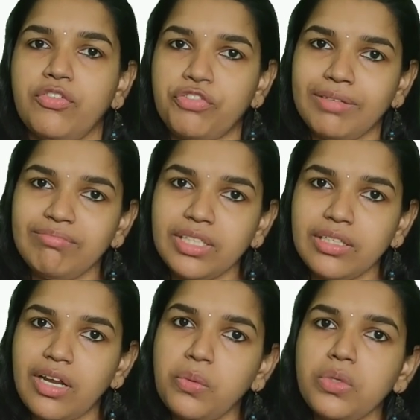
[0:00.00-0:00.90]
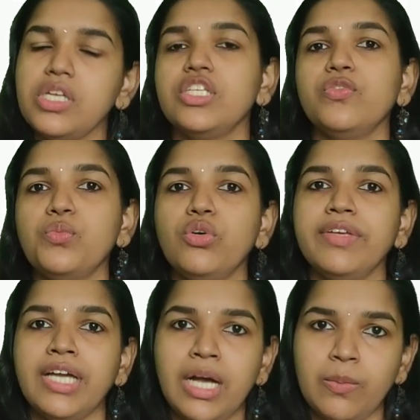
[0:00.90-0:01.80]
from the ground, it is
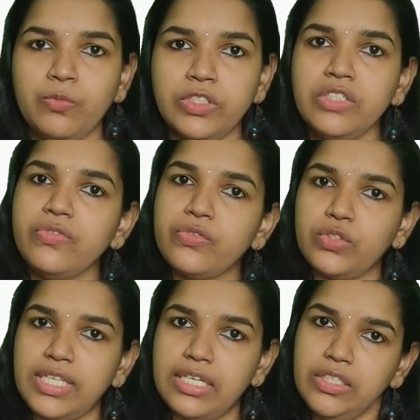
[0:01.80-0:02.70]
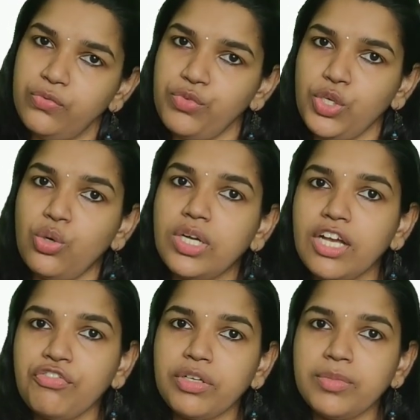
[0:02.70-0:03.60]
moving upwards, so that is vyoga
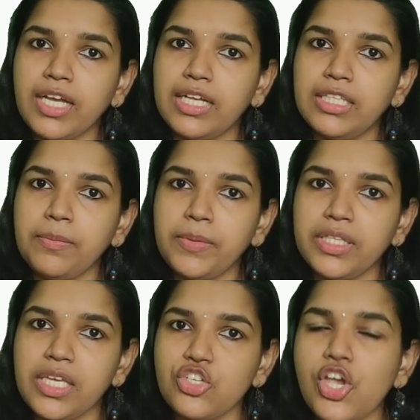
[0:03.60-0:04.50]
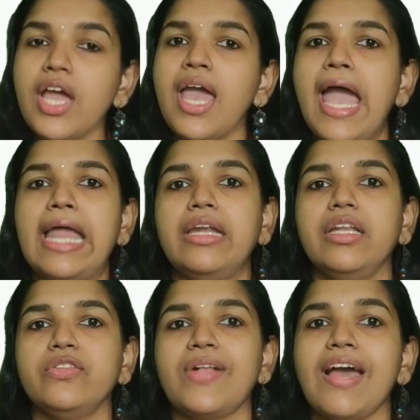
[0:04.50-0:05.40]
yoga from the Adha Pradesha and
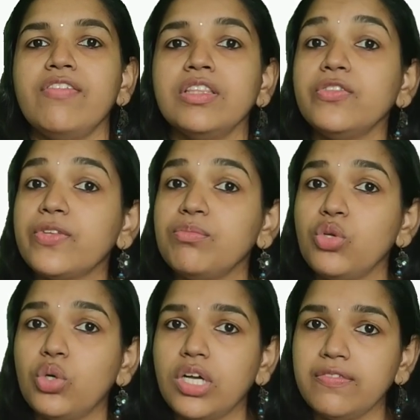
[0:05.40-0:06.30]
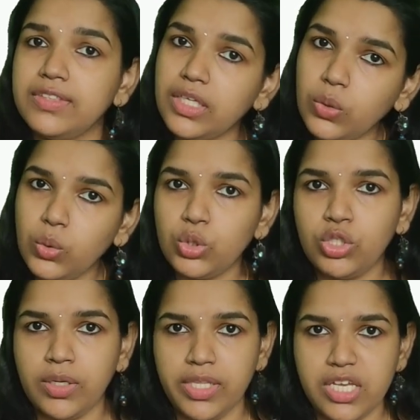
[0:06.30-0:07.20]
it is having the Samyoga with the
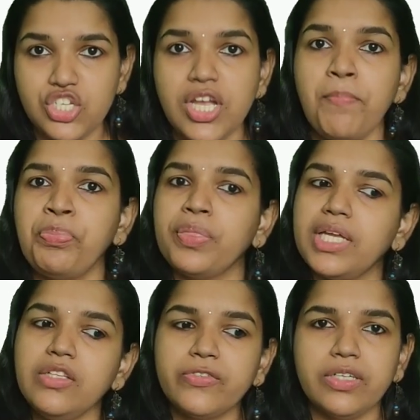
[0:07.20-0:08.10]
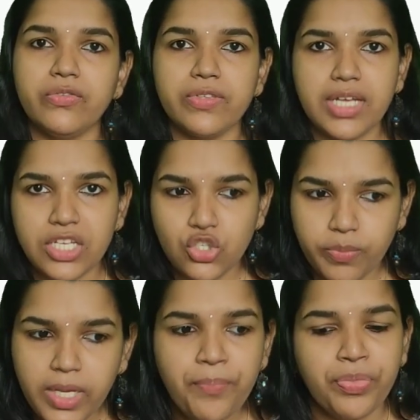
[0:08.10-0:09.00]
Urtha Desha, that is considered
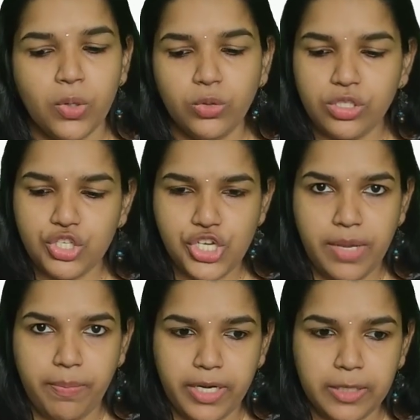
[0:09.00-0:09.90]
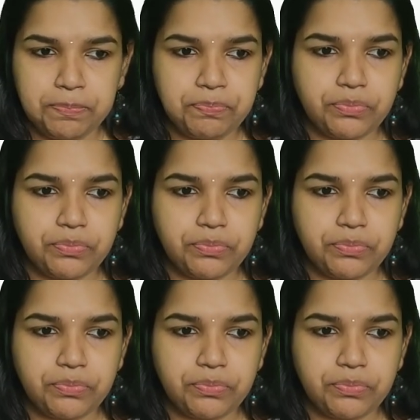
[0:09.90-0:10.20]
to be Utkshepana.